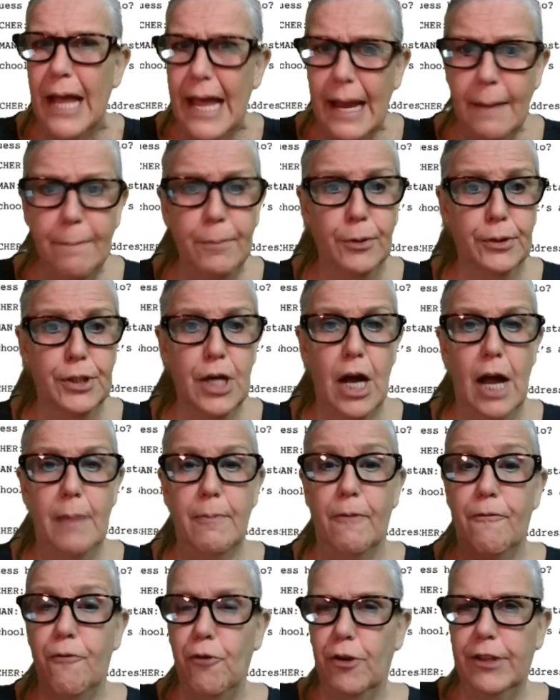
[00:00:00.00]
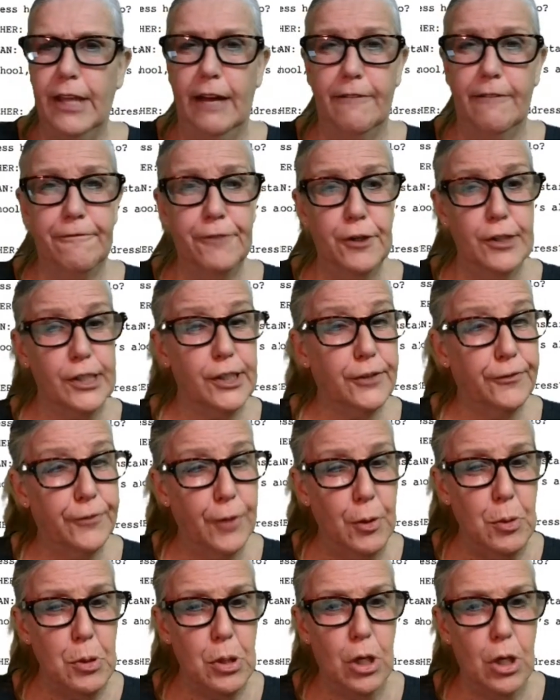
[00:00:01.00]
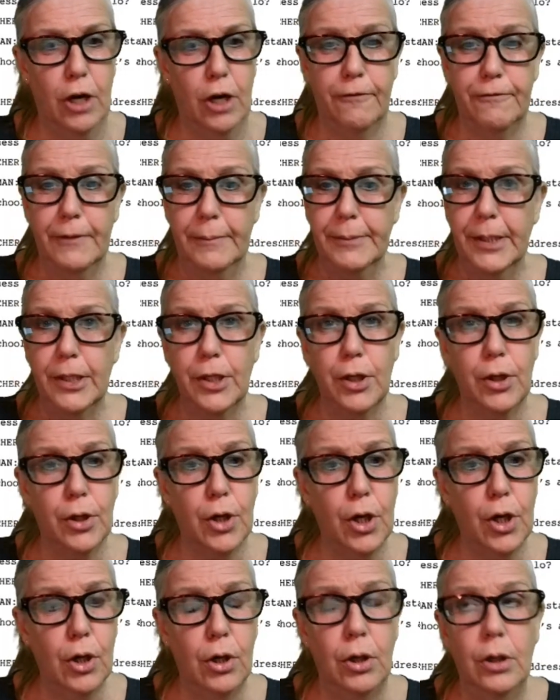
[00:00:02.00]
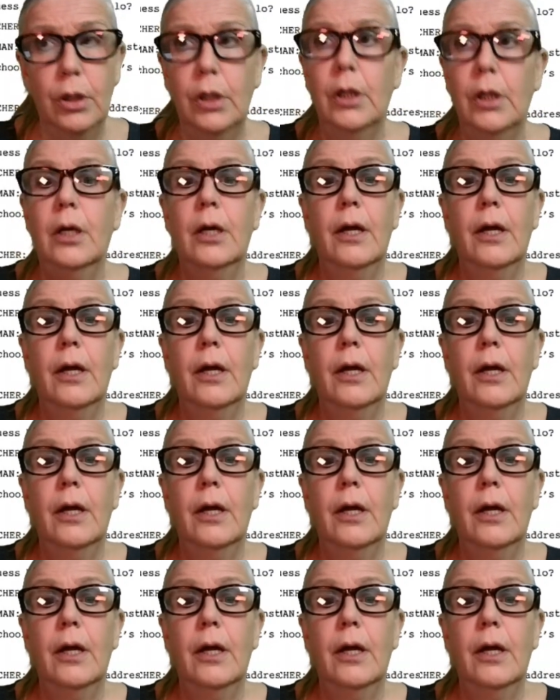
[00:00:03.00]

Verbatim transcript: ample time before that first phone call from the little girl